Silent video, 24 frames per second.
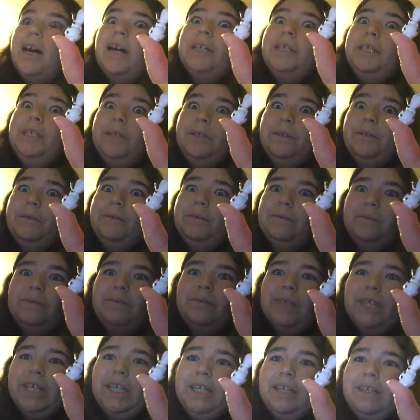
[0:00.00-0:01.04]
audio,
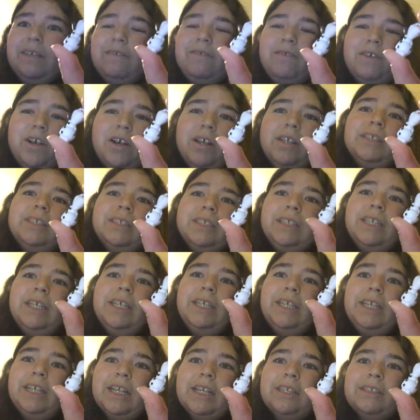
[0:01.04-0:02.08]
right, of Colin
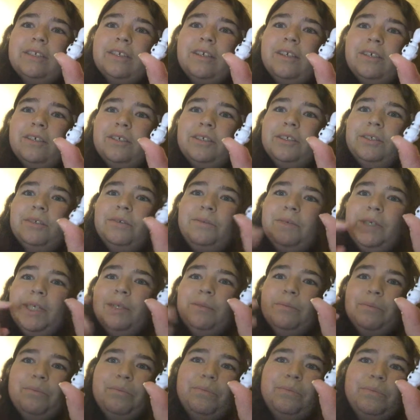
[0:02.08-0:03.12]
singing that song, so we
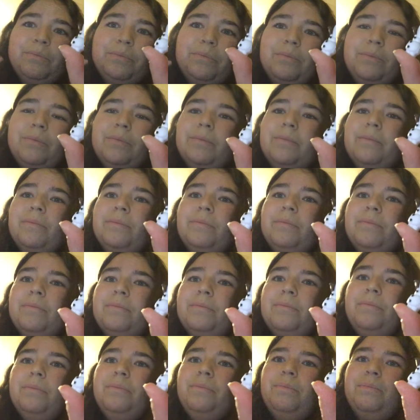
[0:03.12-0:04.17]
can
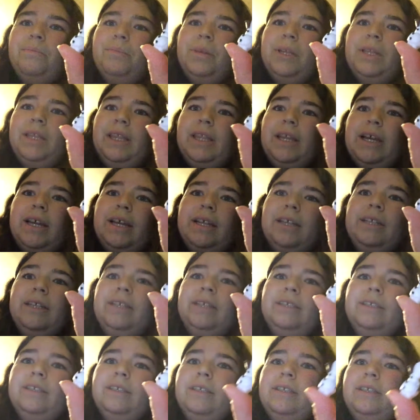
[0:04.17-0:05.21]
put that
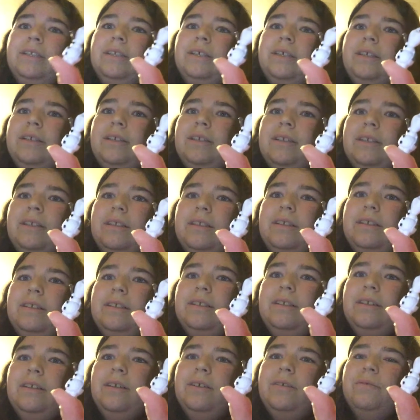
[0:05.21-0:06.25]
into
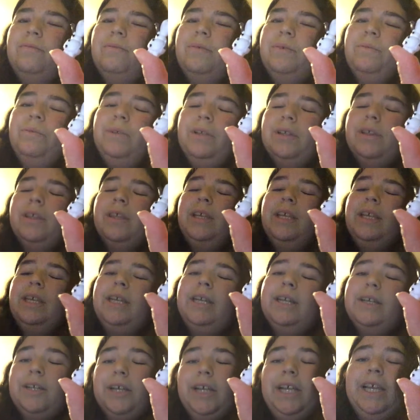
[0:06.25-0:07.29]
what we're
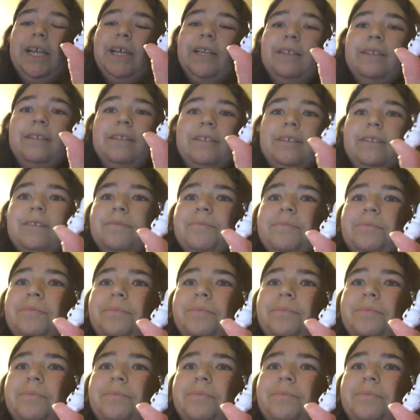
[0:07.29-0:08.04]
thinking in our heads.